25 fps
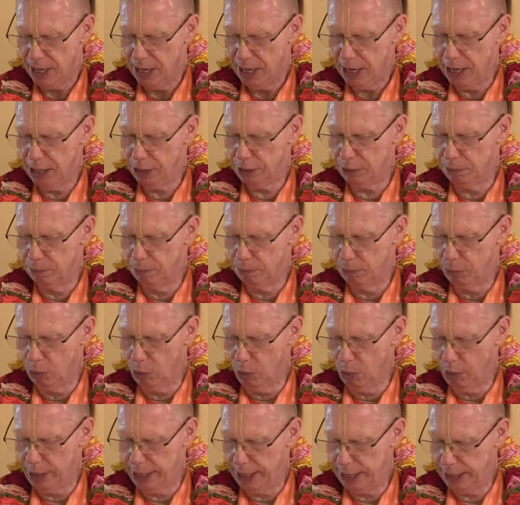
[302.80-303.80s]
is
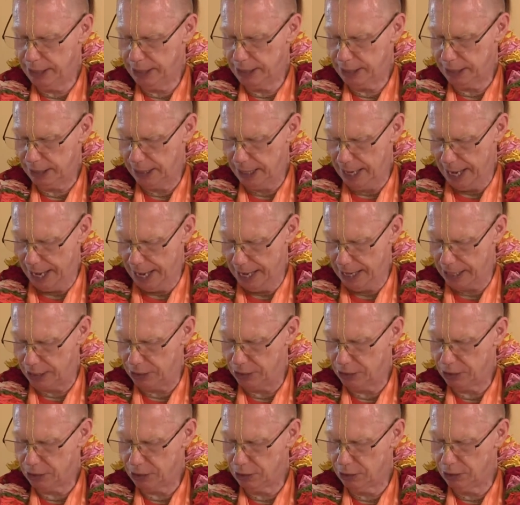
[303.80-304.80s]
more
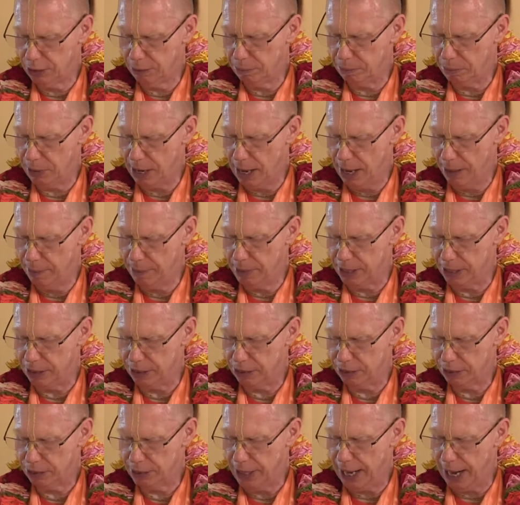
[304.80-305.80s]
inclined to the
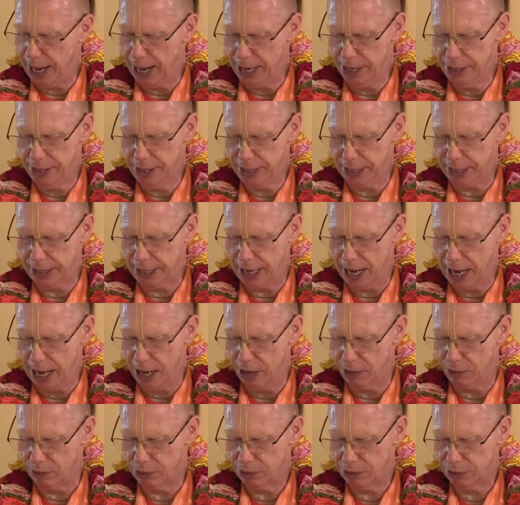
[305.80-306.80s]
Brahmins and the
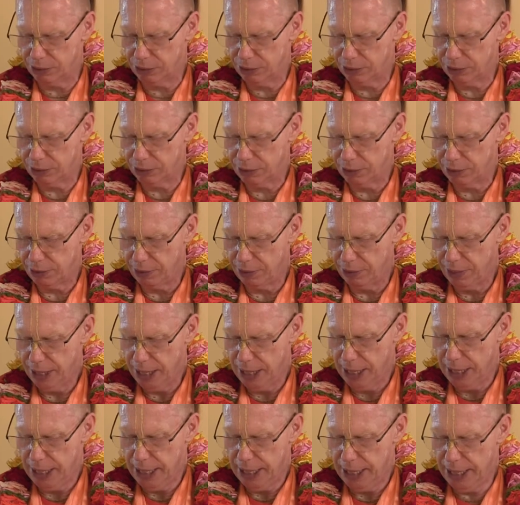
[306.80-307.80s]
cows,
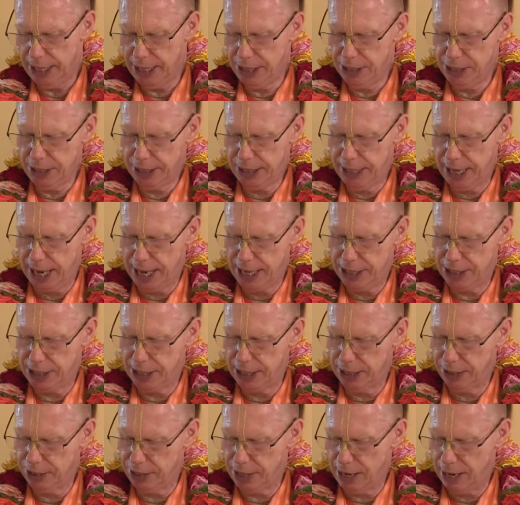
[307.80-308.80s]

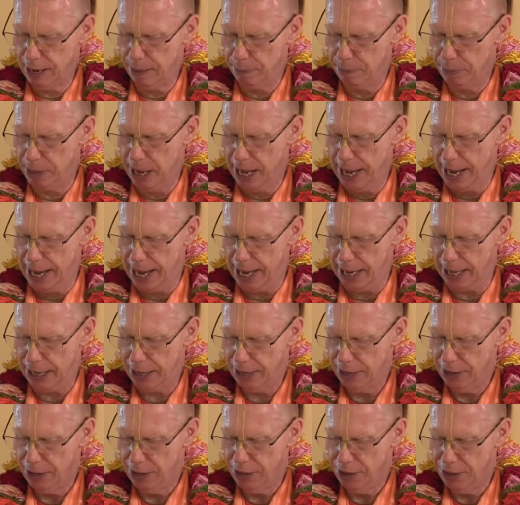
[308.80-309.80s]
indicating thereby
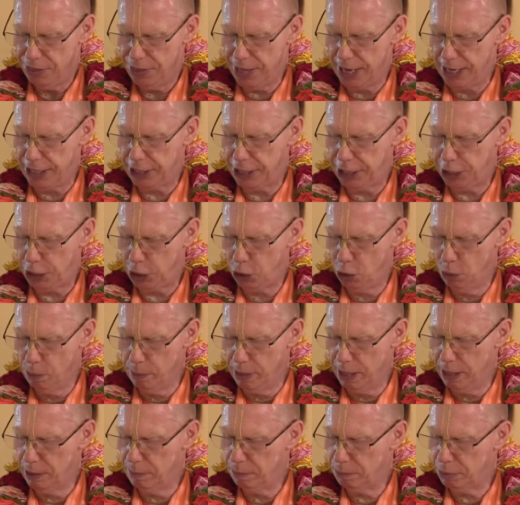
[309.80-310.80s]
that
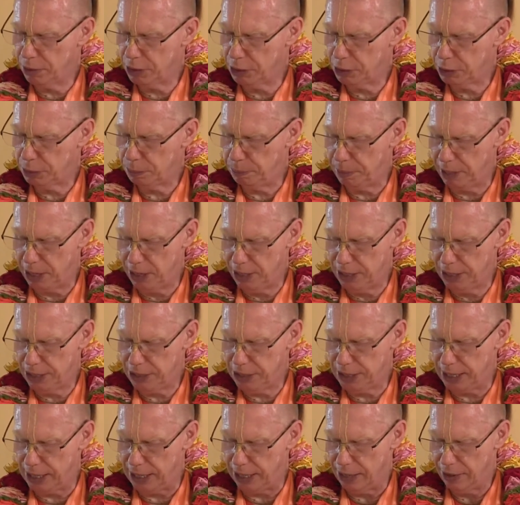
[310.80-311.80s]
human
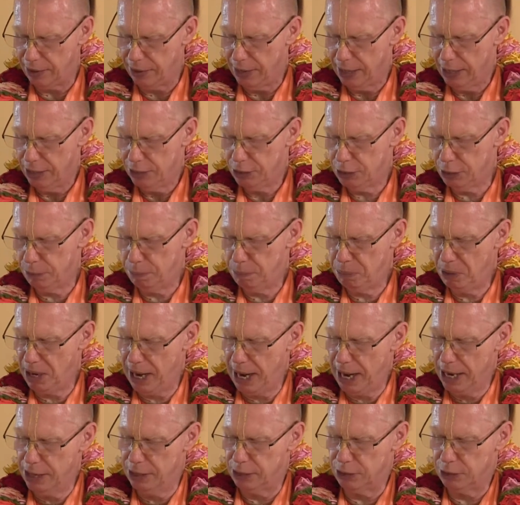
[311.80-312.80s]
prosperity
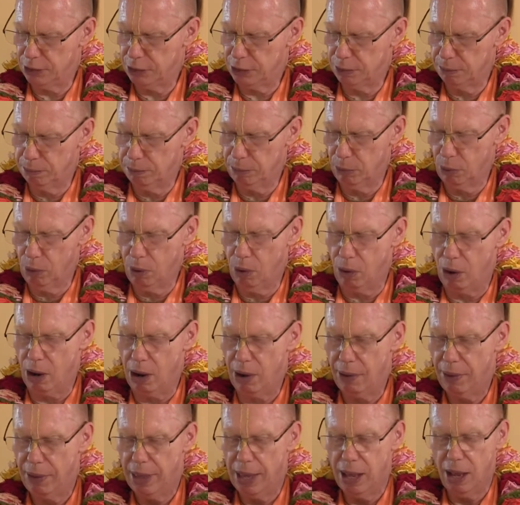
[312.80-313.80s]
depends
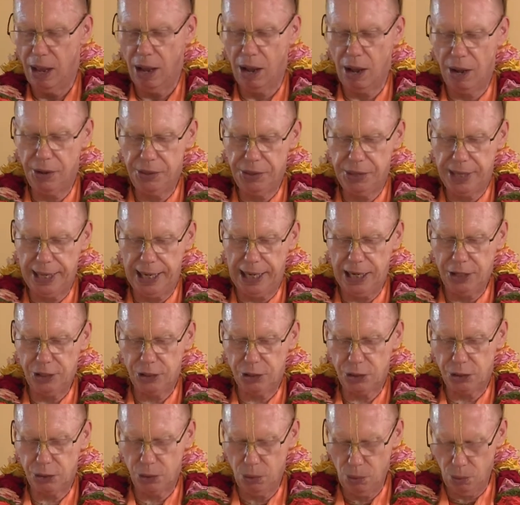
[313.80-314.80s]
more on
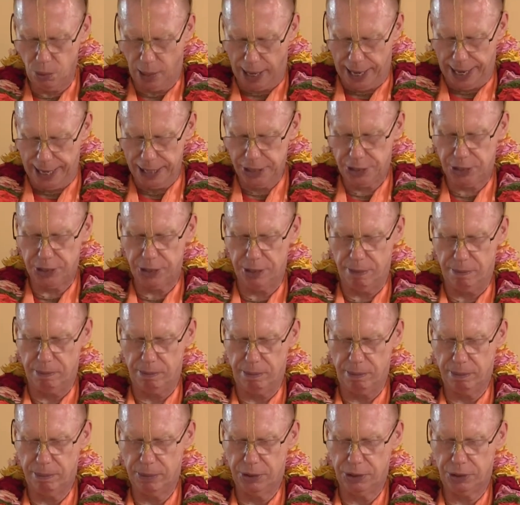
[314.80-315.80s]
these two
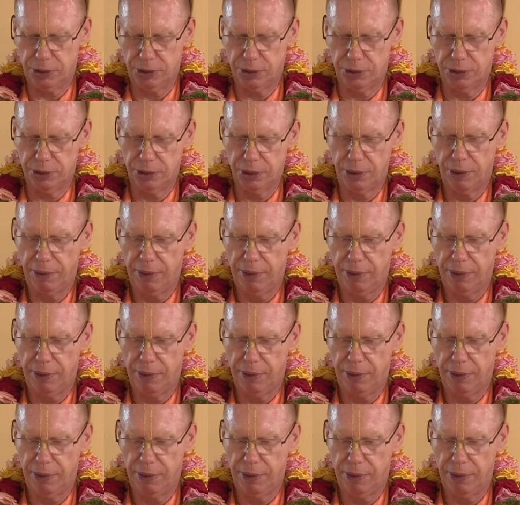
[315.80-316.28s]
items,